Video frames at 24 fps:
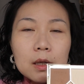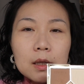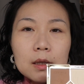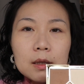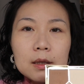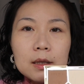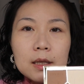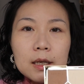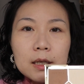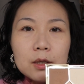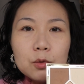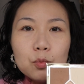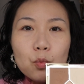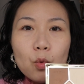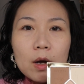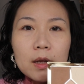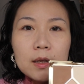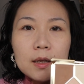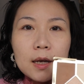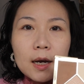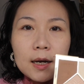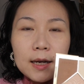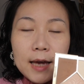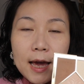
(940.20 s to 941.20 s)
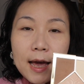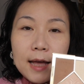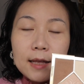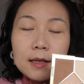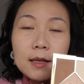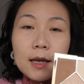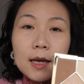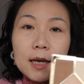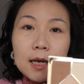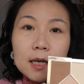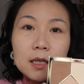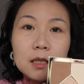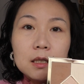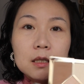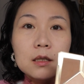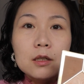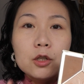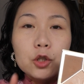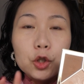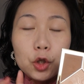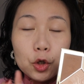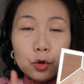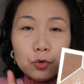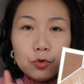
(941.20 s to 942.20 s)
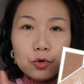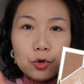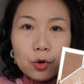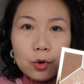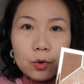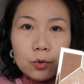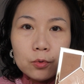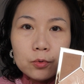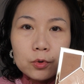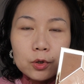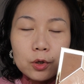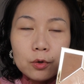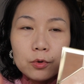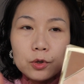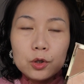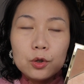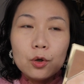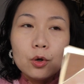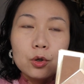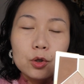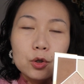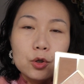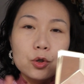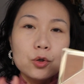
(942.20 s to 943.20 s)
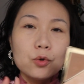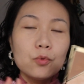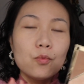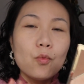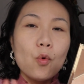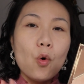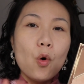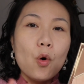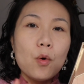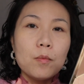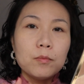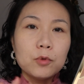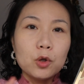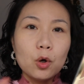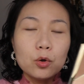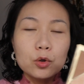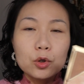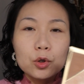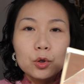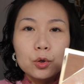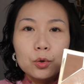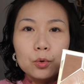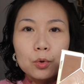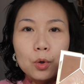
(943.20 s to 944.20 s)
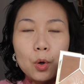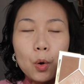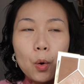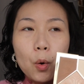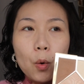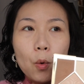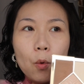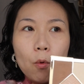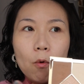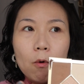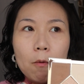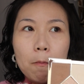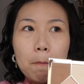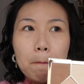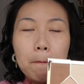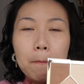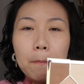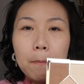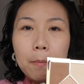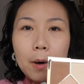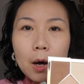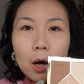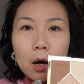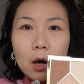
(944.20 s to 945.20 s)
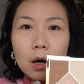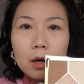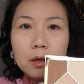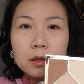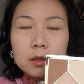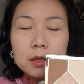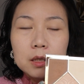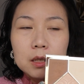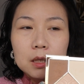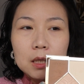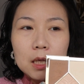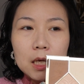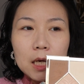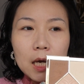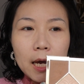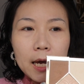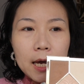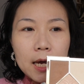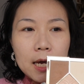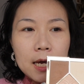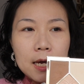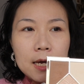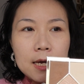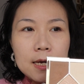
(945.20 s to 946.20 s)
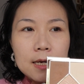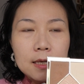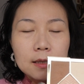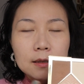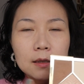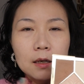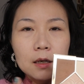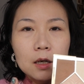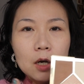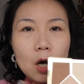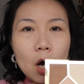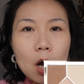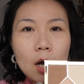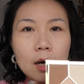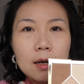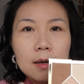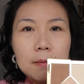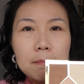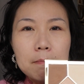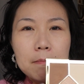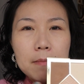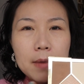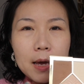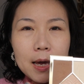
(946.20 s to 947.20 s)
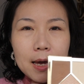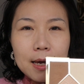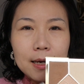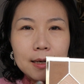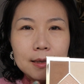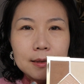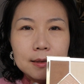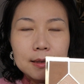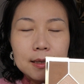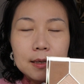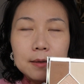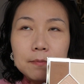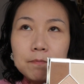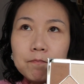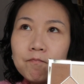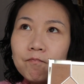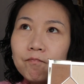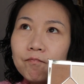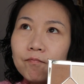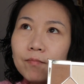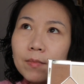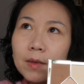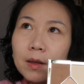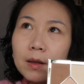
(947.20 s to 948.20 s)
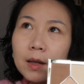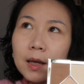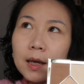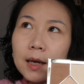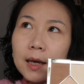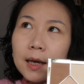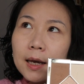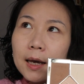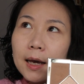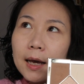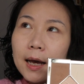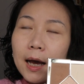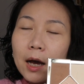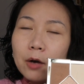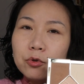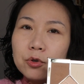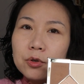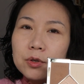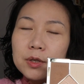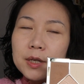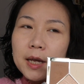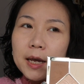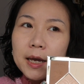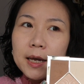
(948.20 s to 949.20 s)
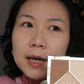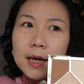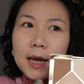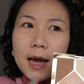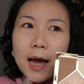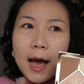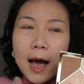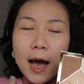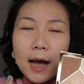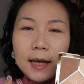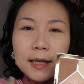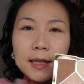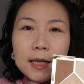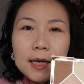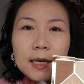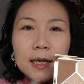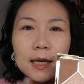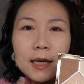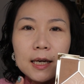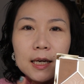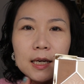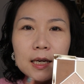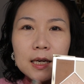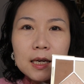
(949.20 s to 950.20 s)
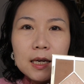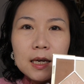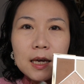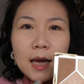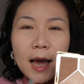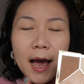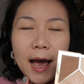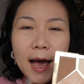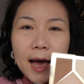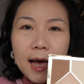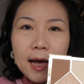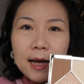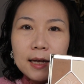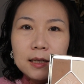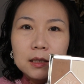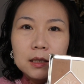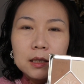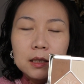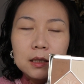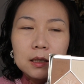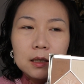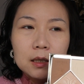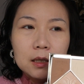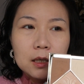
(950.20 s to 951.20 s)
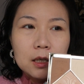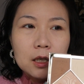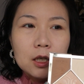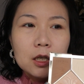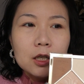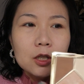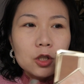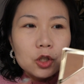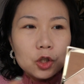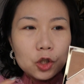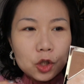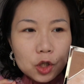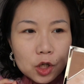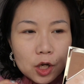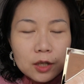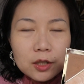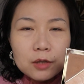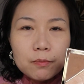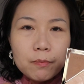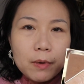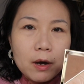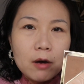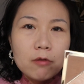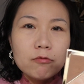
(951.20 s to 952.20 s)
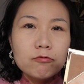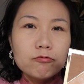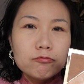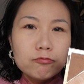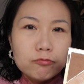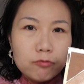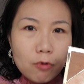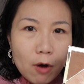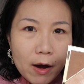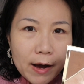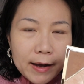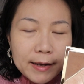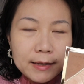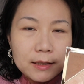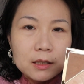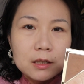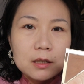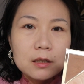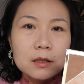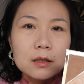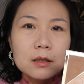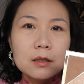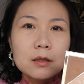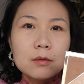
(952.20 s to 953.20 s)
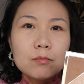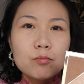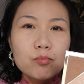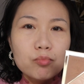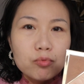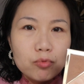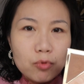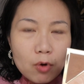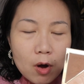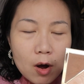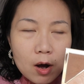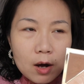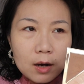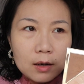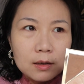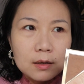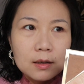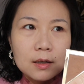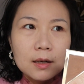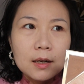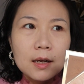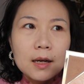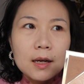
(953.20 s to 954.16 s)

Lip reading: again is neutral, so it's not too warm, not too cool. But the color mixed, how to say, I think he add just about right brown